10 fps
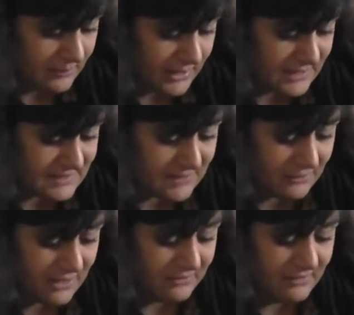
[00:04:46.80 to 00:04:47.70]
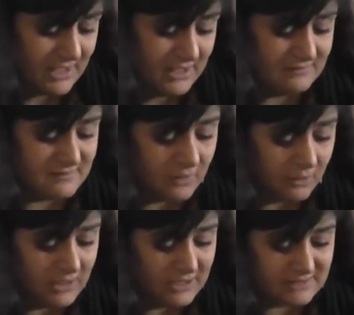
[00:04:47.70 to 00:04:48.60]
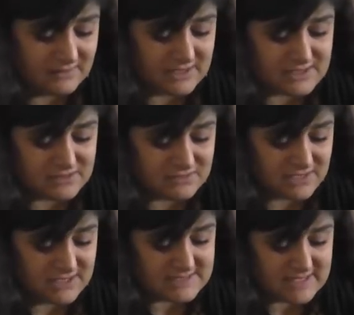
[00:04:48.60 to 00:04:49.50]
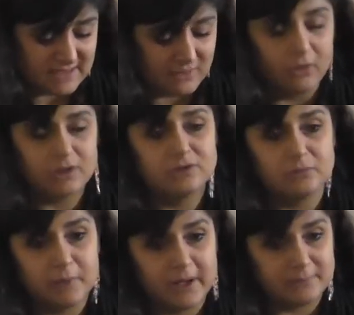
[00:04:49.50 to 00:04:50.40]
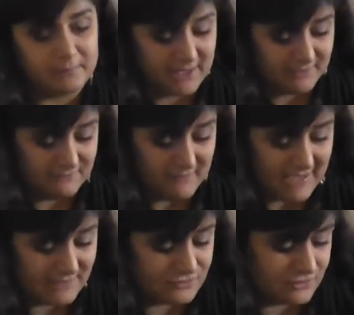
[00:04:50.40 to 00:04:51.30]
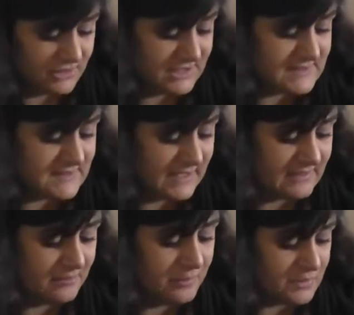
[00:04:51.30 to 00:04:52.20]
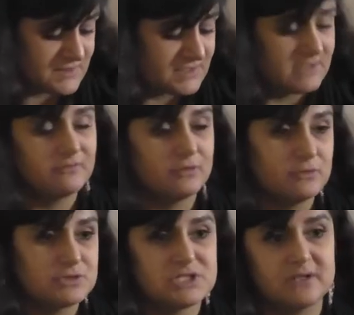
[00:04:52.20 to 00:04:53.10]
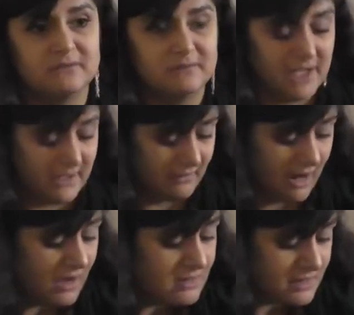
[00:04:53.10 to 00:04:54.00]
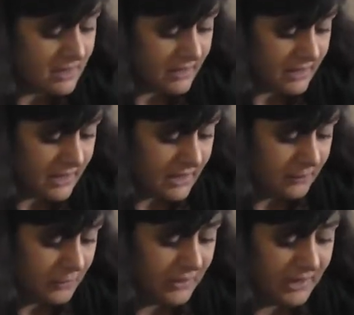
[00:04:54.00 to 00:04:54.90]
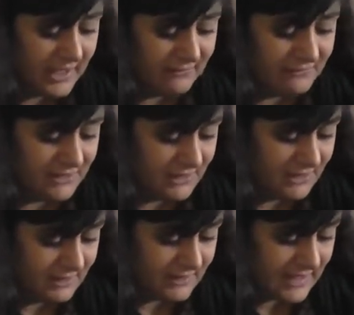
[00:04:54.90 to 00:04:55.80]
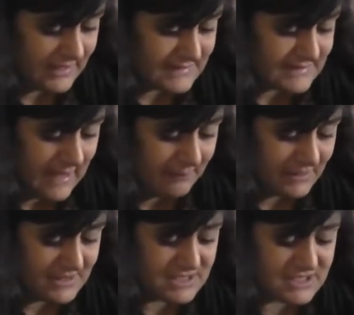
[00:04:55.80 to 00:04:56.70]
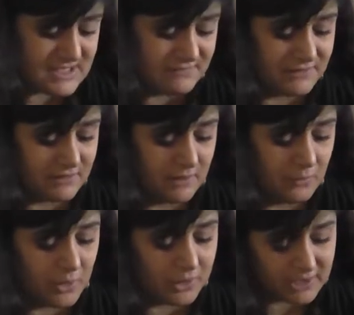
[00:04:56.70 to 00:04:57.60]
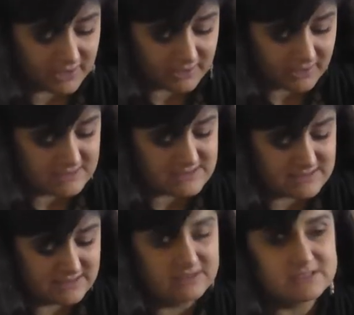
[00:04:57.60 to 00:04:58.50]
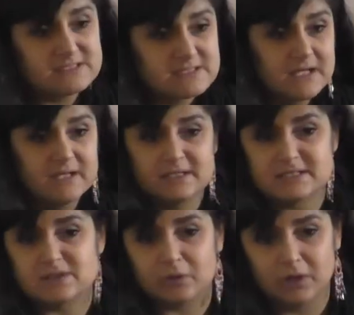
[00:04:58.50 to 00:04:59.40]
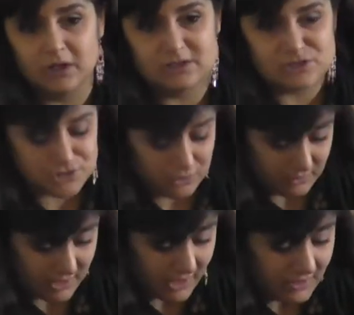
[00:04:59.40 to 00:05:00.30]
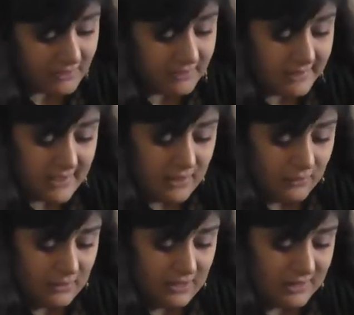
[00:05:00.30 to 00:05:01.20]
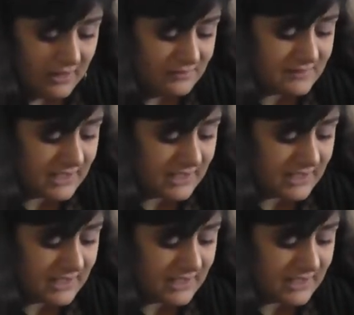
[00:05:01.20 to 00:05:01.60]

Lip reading: particularly in the oil industries, and occupied many factories in the post-revolutionary era. Moreover, they established several worker councils the so-called Shura, all around the